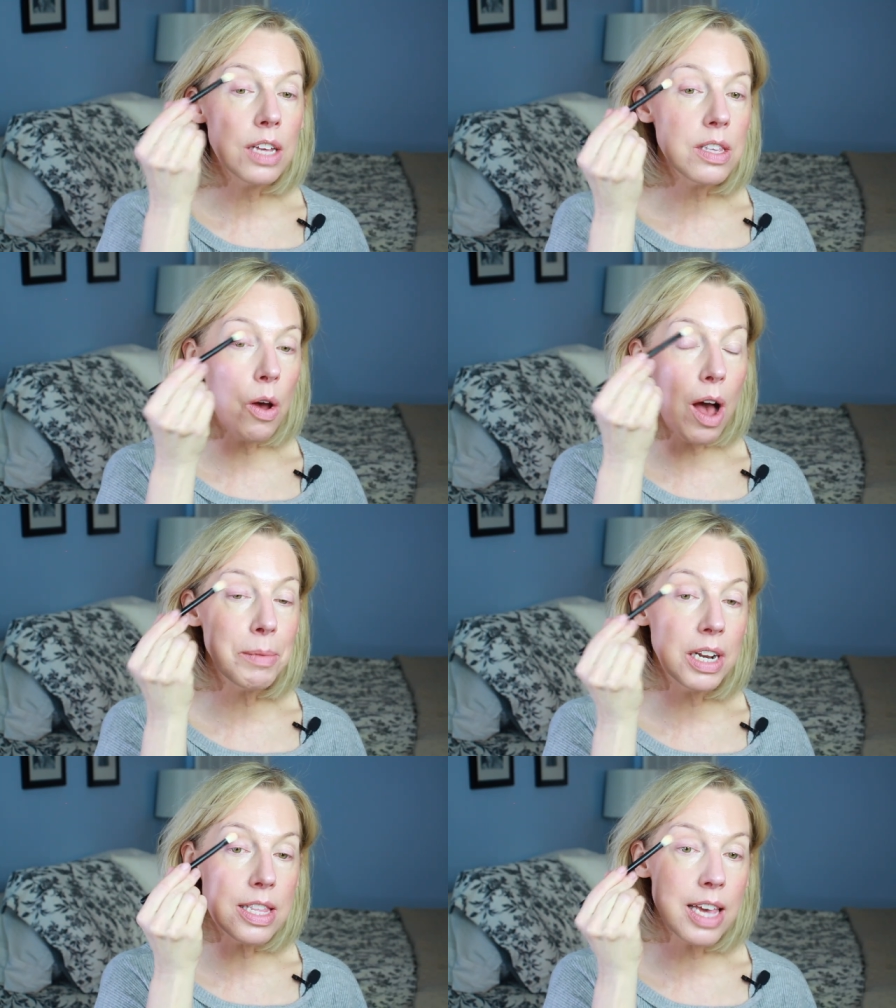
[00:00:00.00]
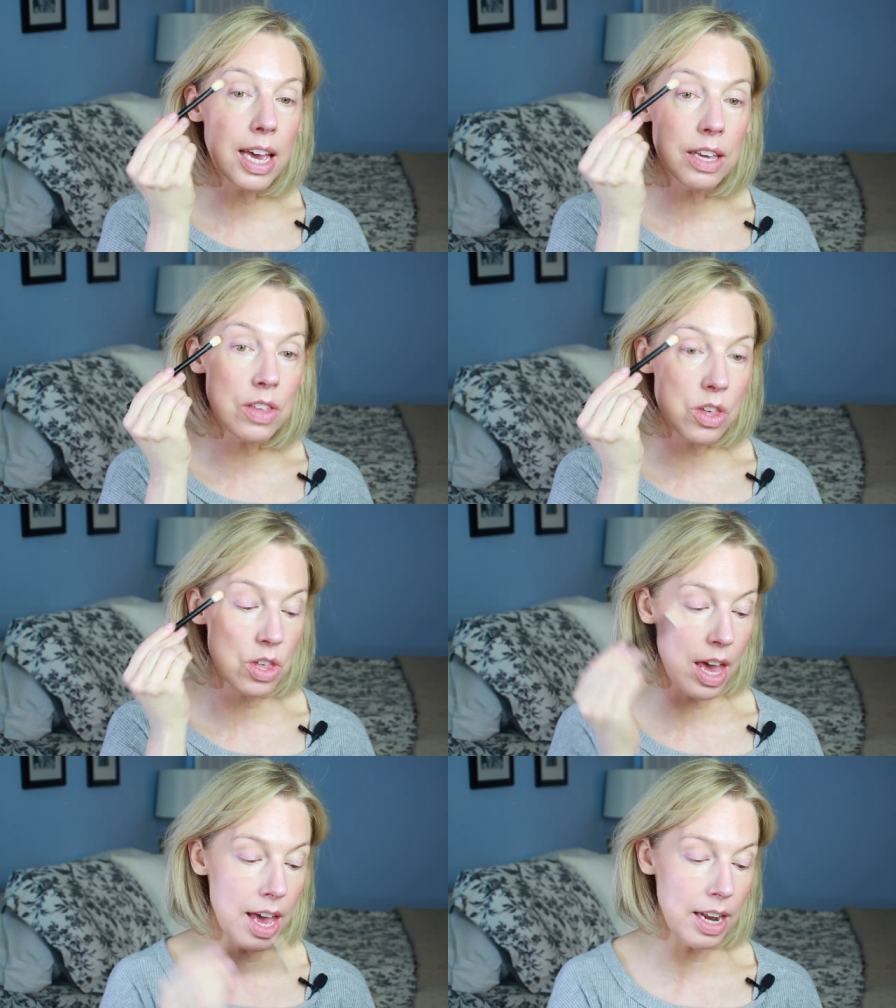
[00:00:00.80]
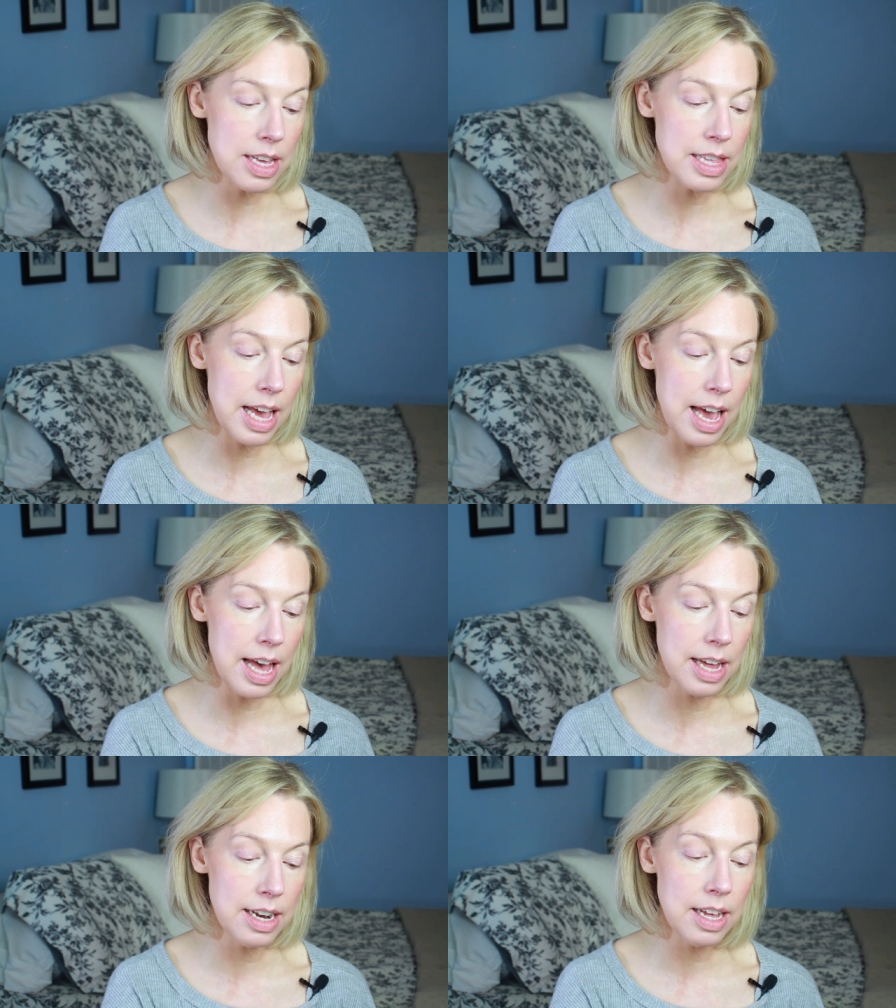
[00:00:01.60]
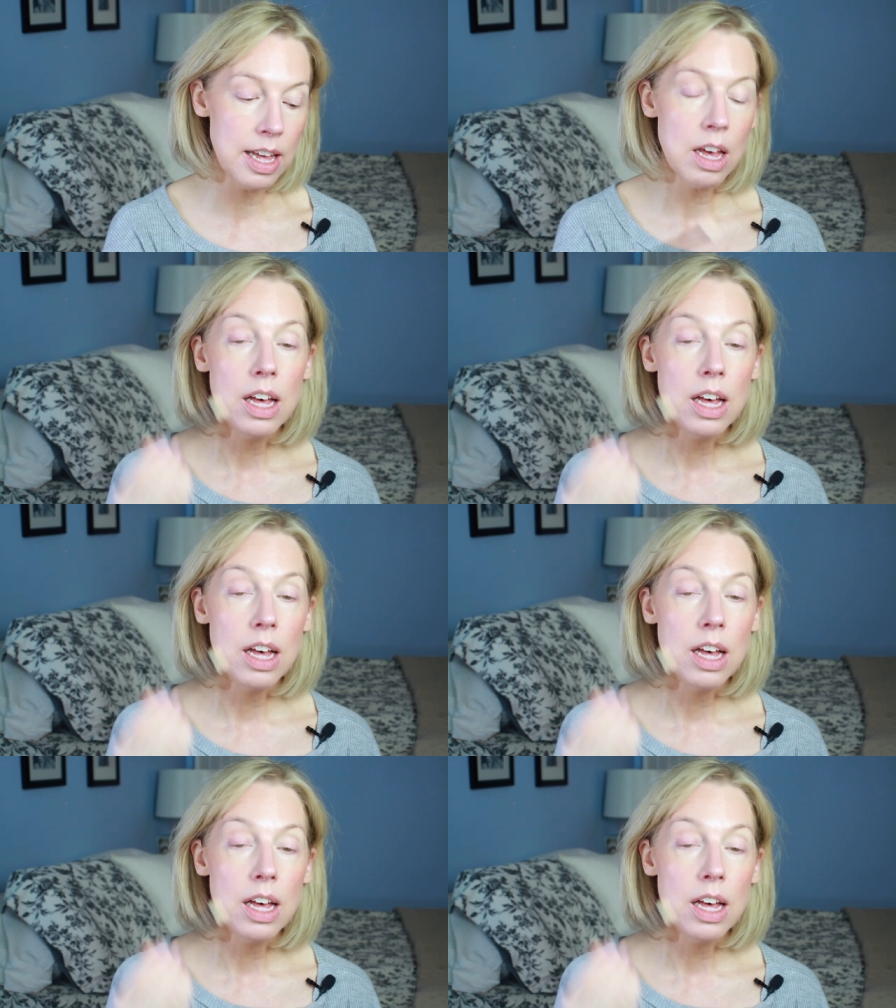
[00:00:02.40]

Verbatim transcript: So I'm gonna take the shade Tan